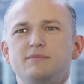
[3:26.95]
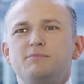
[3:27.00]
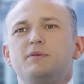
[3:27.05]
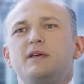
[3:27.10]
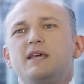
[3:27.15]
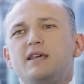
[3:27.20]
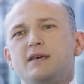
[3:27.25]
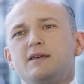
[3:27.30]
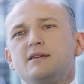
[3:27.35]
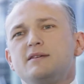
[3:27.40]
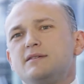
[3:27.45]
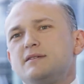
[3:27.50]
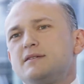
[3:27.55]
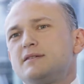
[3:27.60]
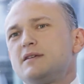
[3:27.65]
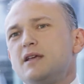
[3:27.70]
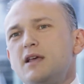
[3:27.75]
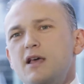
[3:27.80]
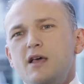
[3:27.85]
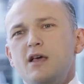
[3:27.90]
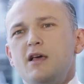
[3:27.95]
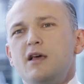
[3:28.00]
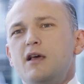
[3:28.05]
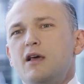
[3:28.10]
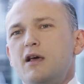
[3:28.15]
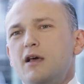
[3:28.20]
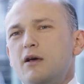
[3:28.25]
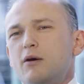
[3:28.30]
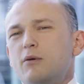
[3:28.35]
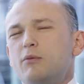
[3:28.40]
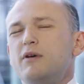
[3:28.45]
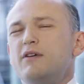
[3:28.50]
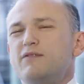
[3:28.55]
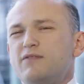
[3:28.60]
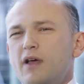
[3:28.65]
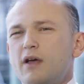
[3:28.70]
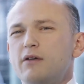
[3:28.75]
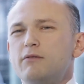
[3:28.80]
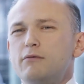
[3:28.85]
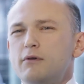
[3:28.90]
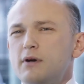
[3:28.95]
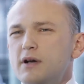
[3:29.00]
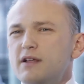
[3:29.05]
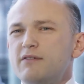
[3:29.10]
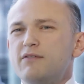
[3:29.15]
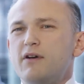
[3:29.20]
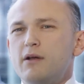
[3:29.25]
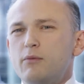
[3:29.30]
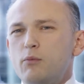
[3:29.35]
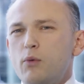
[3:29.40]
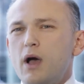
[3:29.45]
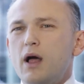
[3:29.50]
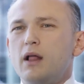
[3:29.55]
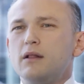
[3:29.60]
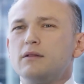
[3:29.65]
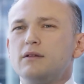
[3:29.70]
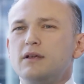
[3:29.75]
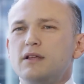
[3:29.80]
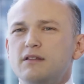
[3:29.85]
Because we've done really very well